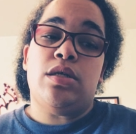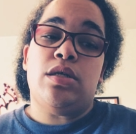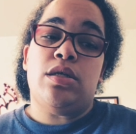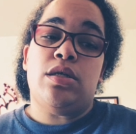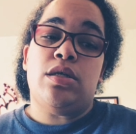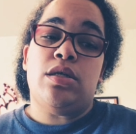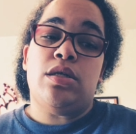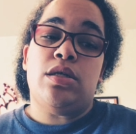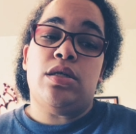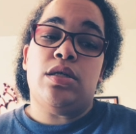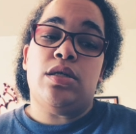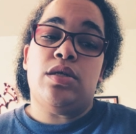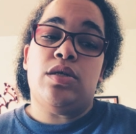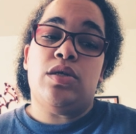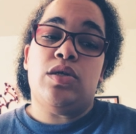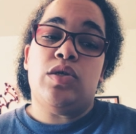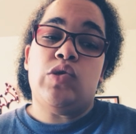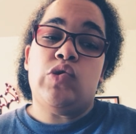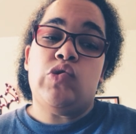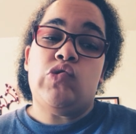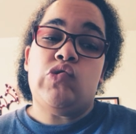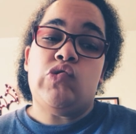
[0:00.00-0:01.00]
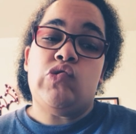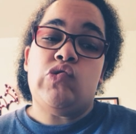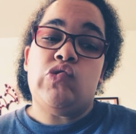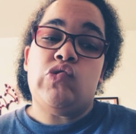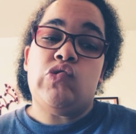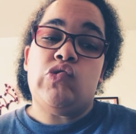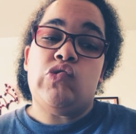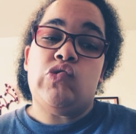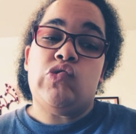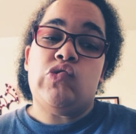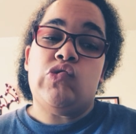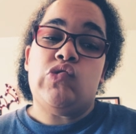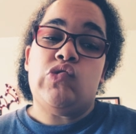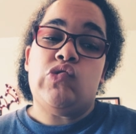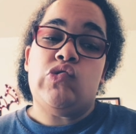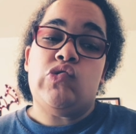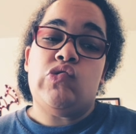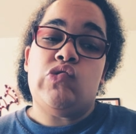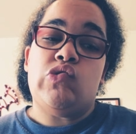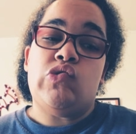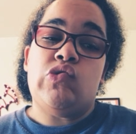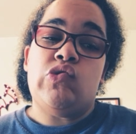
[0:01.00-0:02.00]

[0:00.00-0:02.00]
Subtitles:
Nobody speaks.